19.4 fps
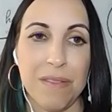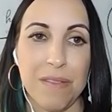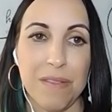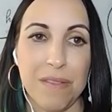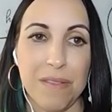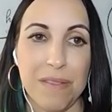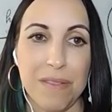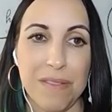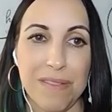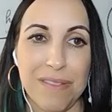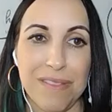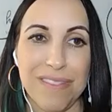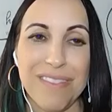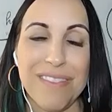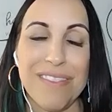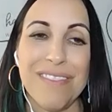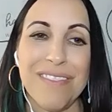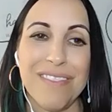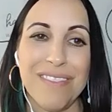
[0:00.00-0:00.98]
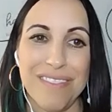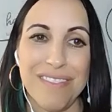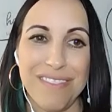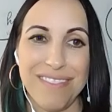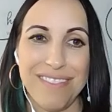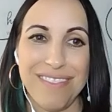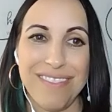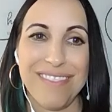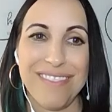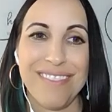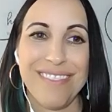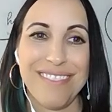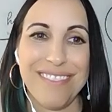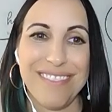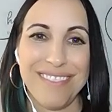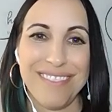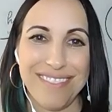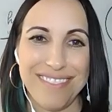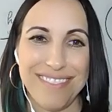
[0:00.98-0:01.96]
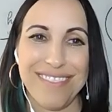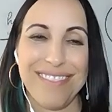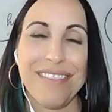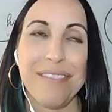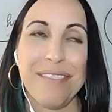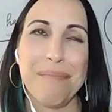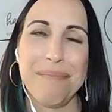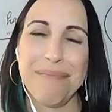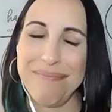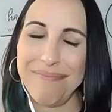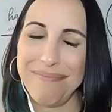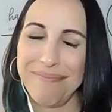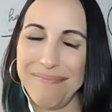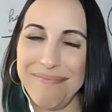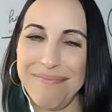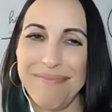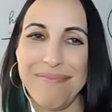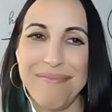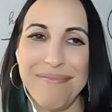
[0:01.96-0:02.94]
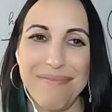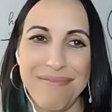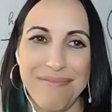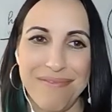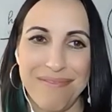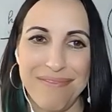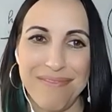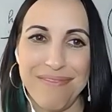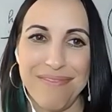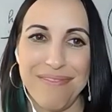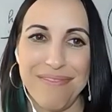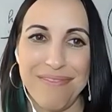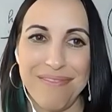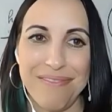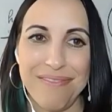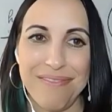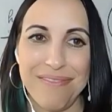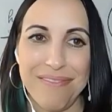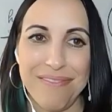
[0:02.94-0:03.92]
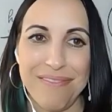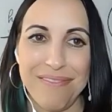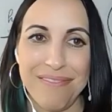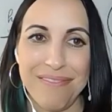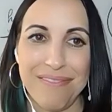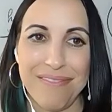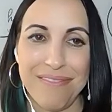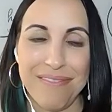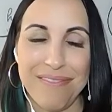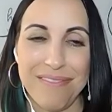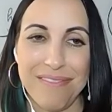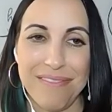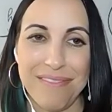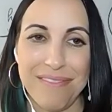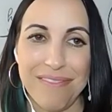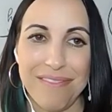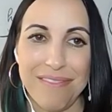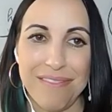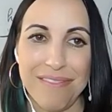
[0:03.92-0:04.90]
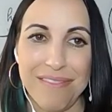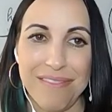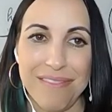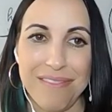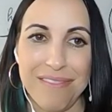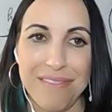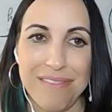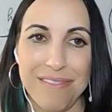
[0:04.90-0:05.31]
No words are spoken by the person on screen.